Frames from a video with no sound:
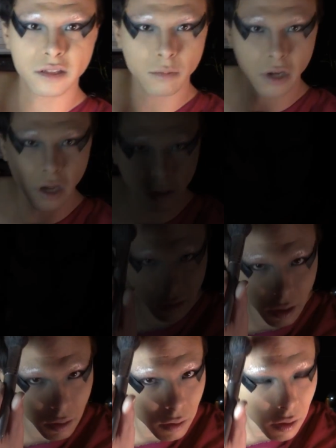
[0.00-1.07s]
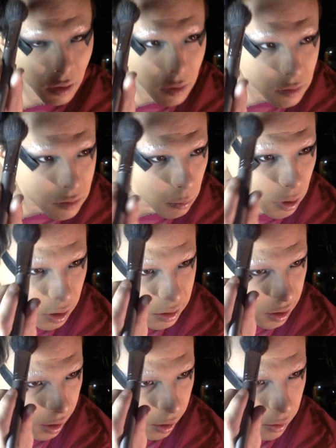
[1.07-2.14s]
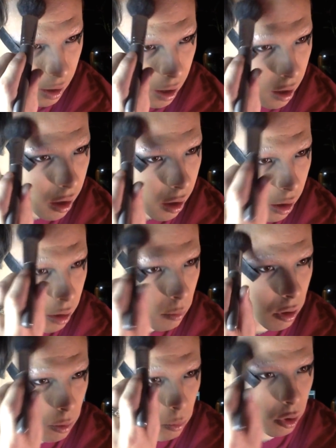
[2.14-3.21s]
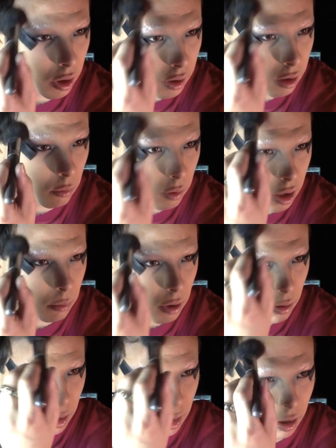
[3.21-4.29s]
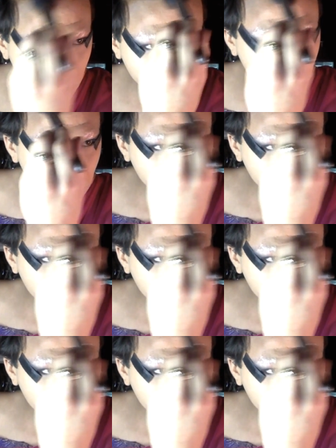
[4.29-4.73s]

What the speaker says: some color in there. So I'm gonna take that and I'm gonna bring it right about here